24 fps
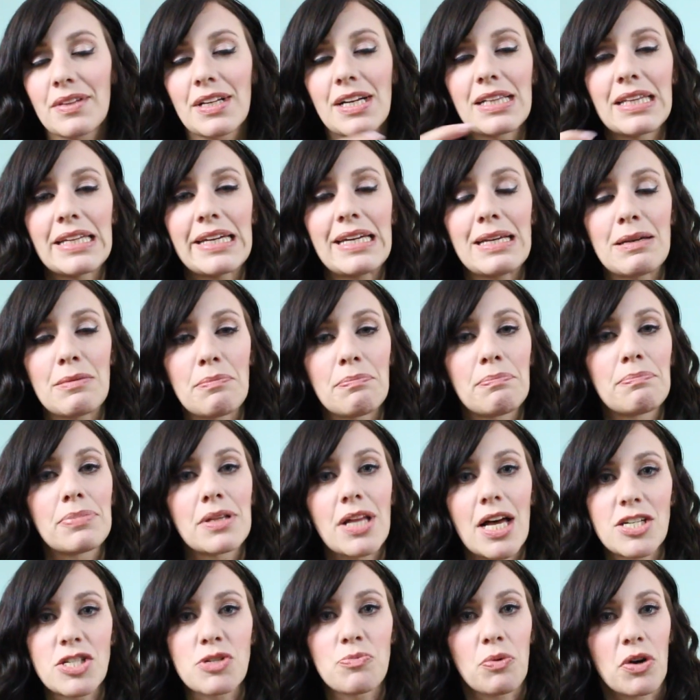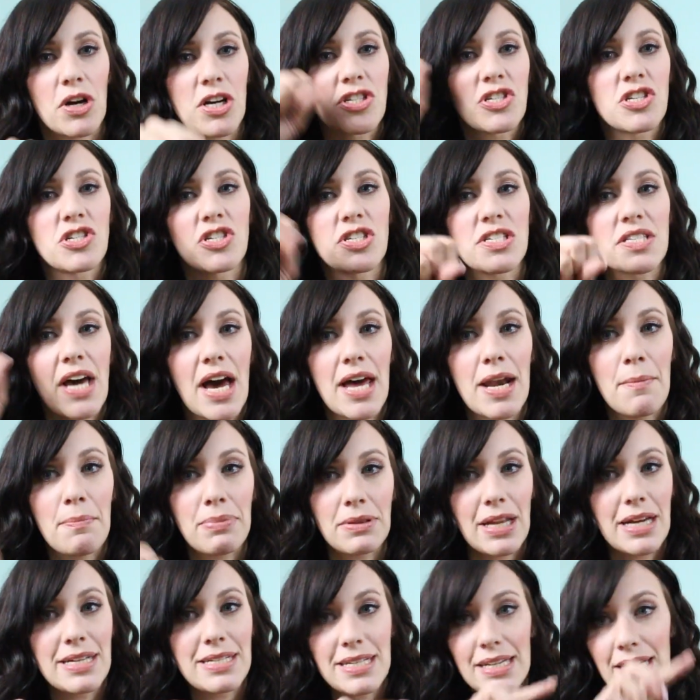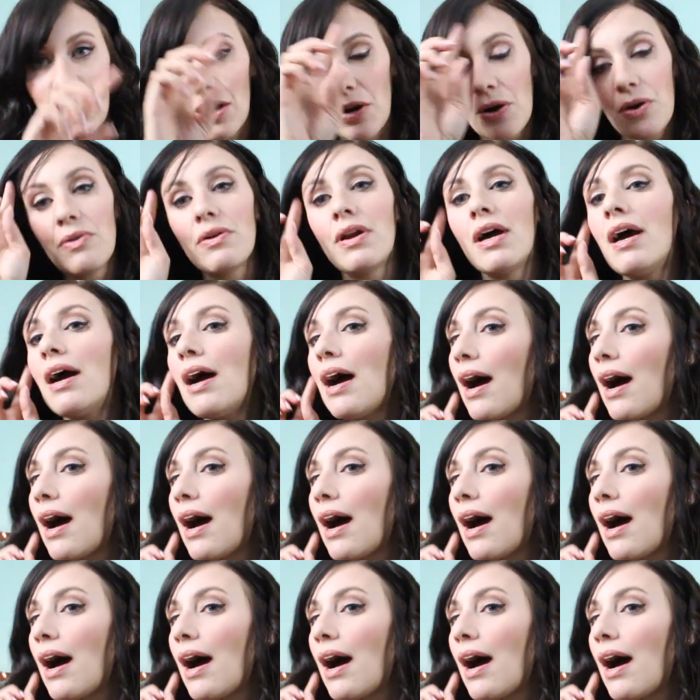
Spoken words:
clean blush brush and just kind of blend it out.